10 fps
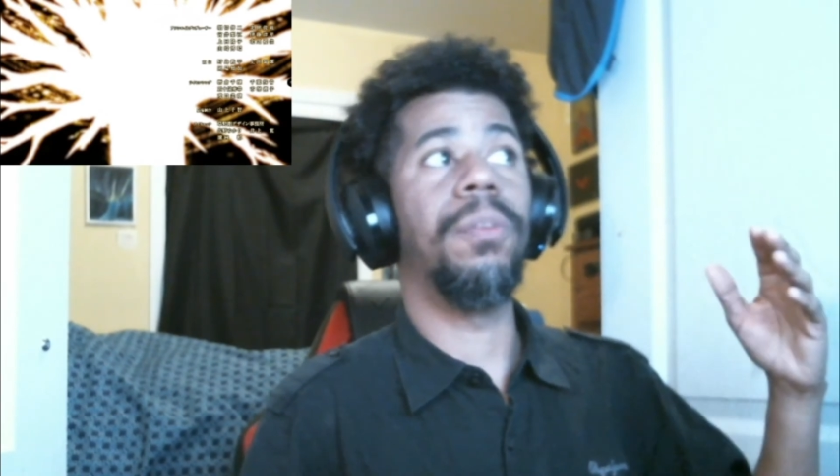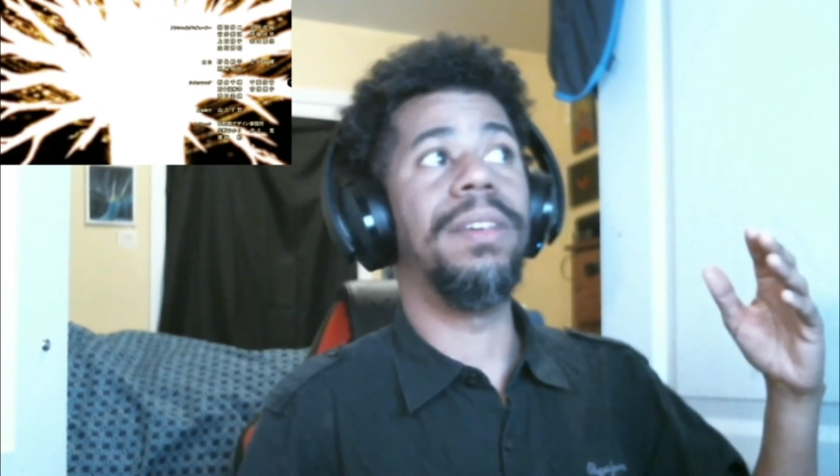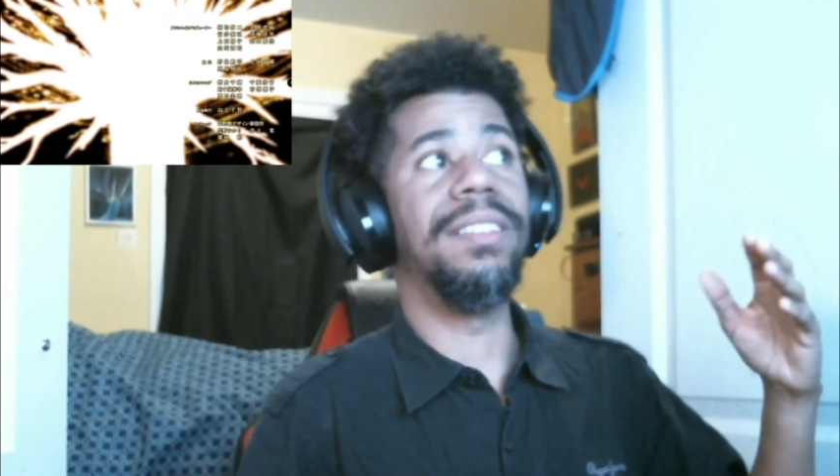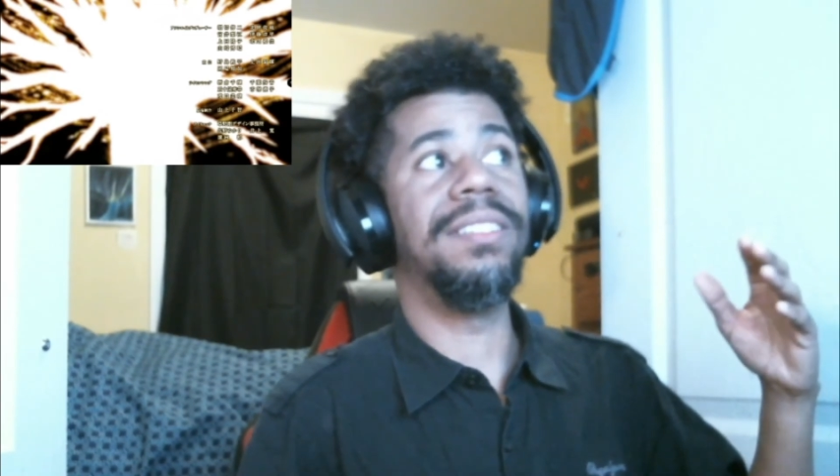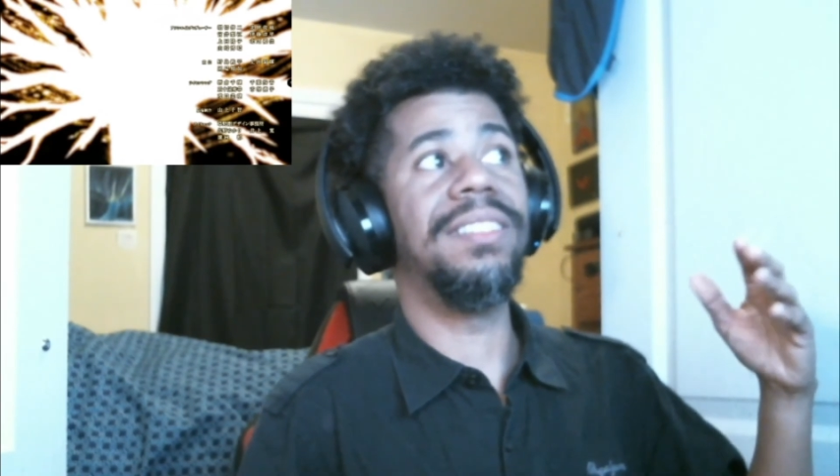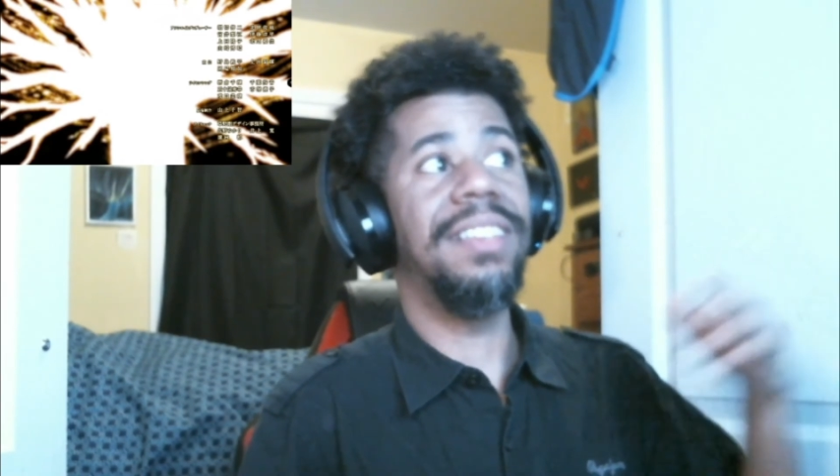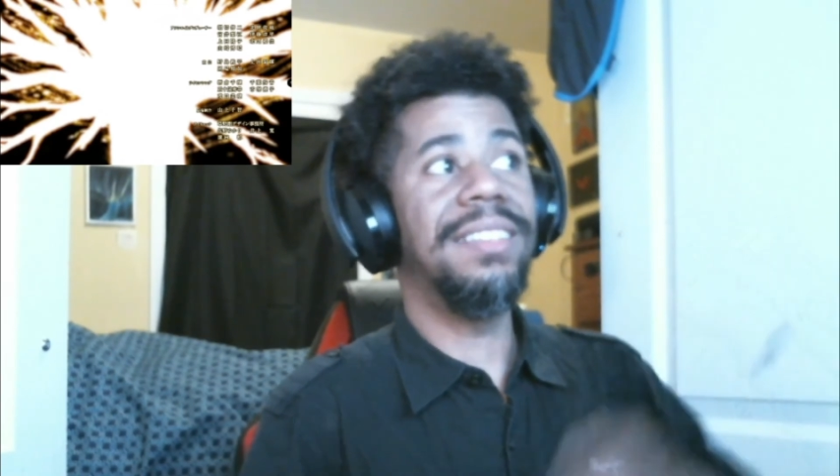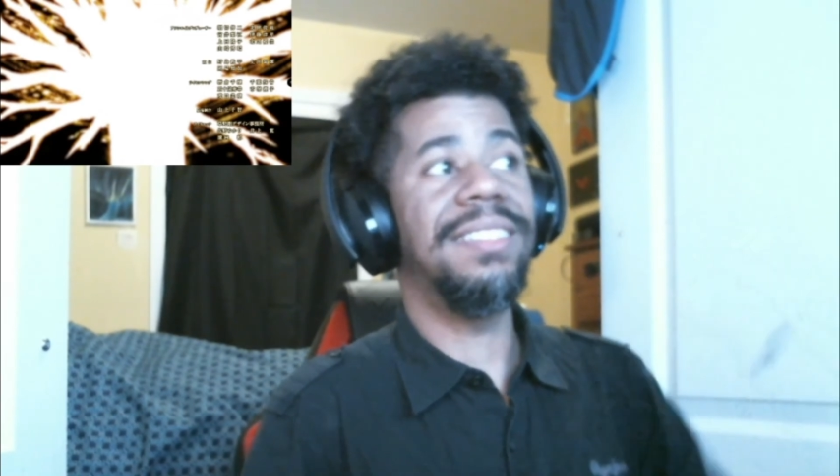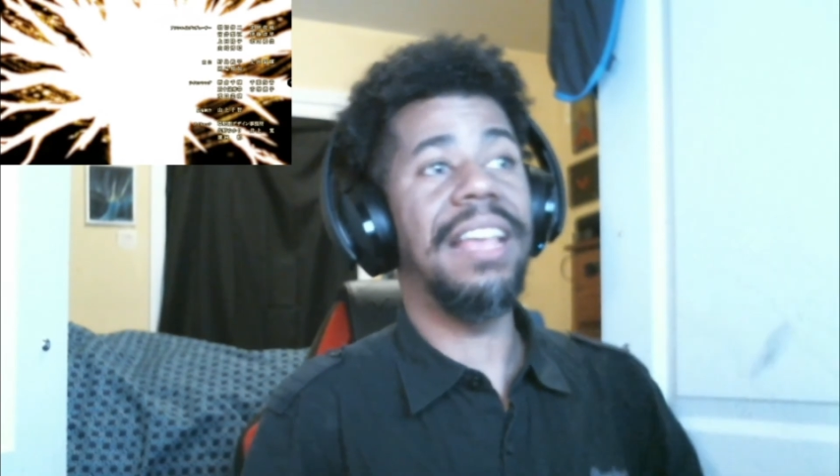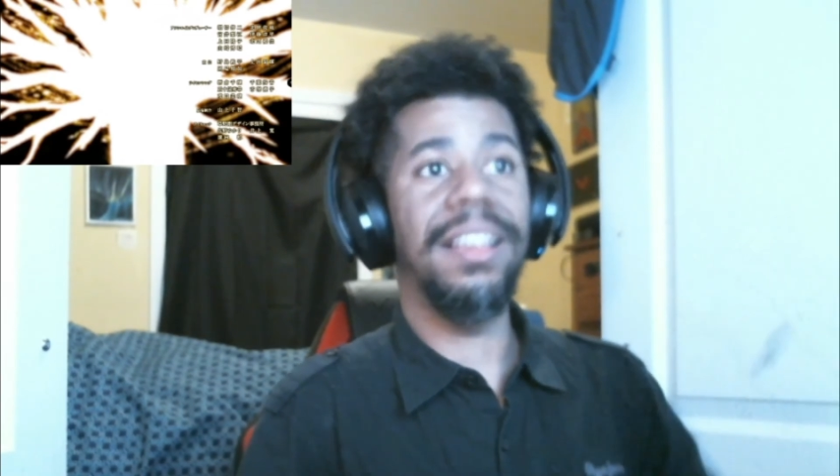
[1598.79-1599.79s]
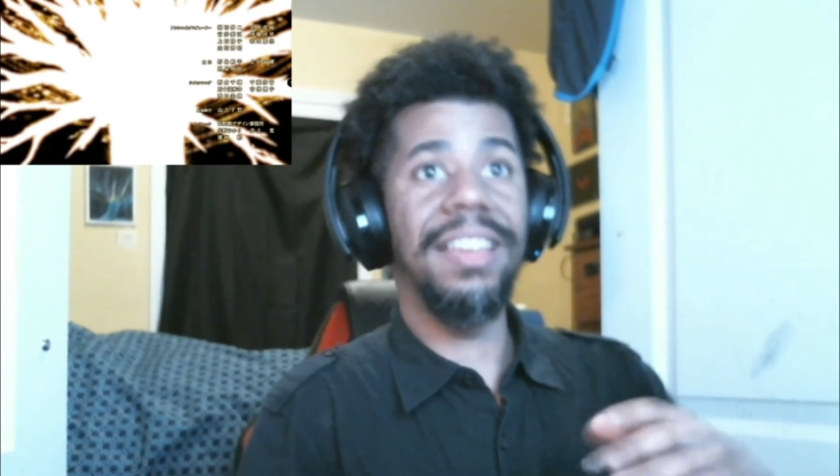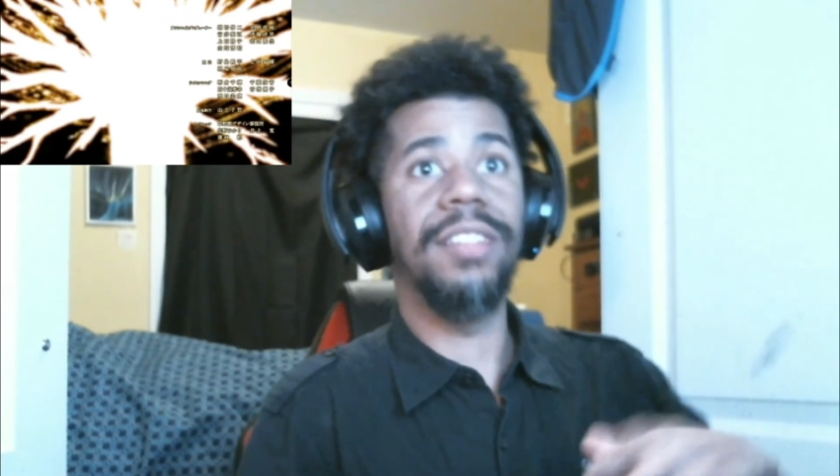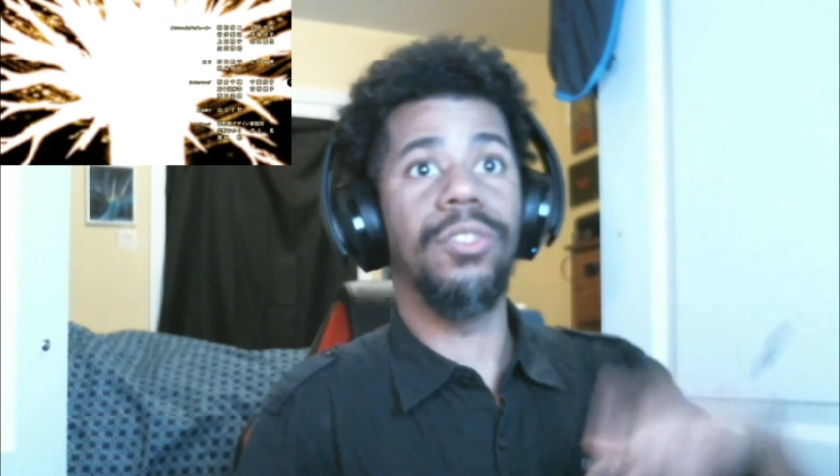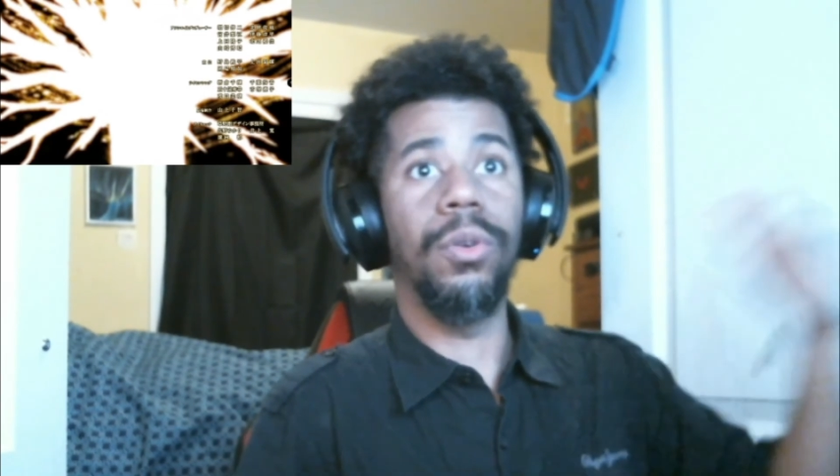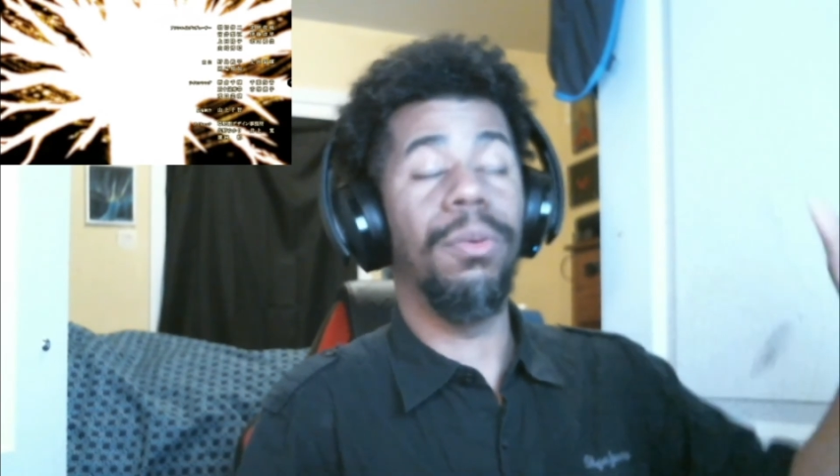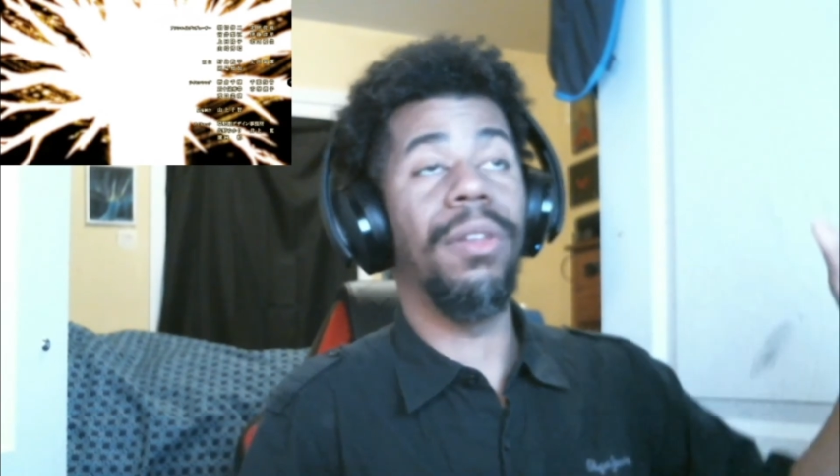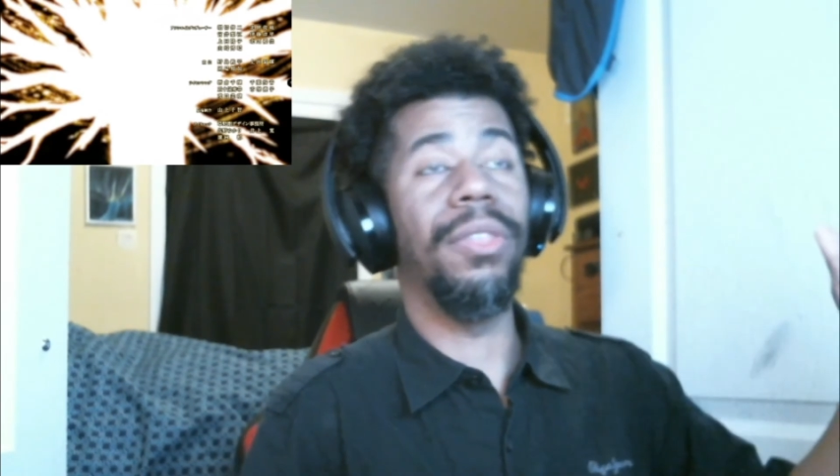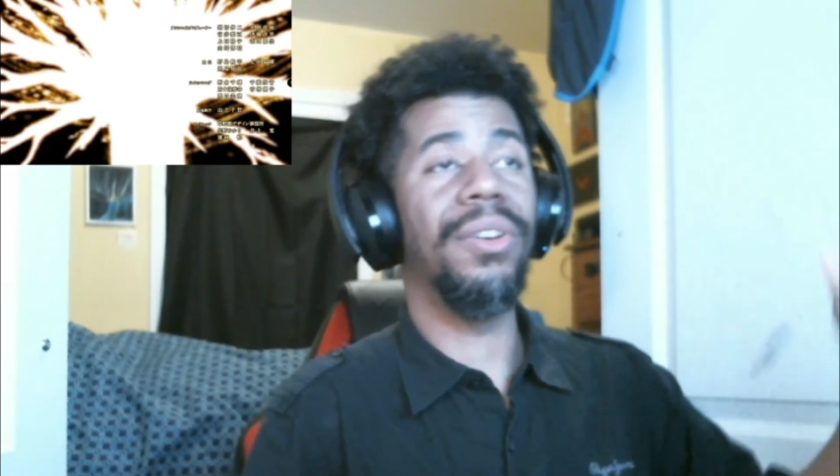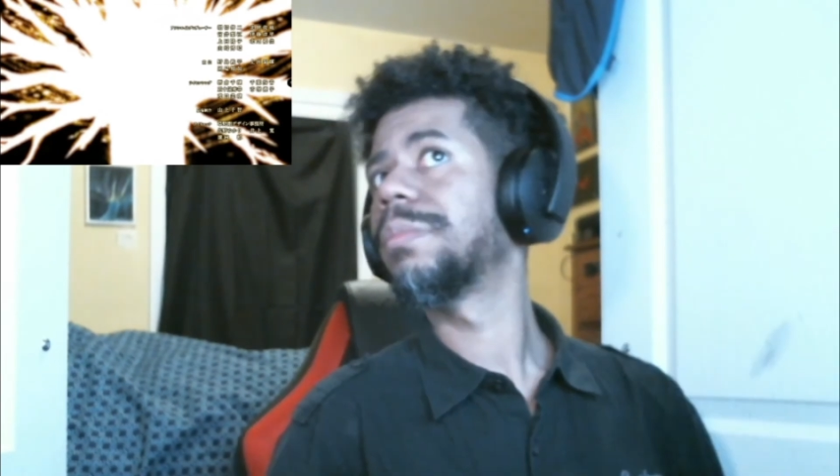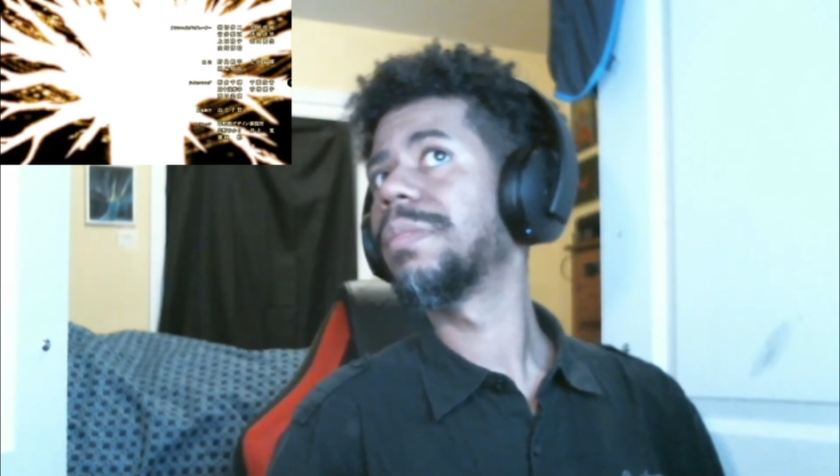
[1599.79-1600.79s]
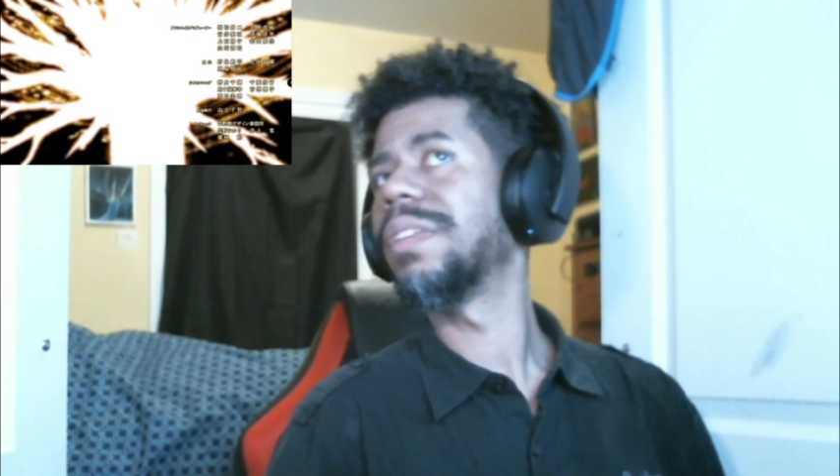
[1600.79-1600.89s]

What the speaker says: because he's that kid's older brother.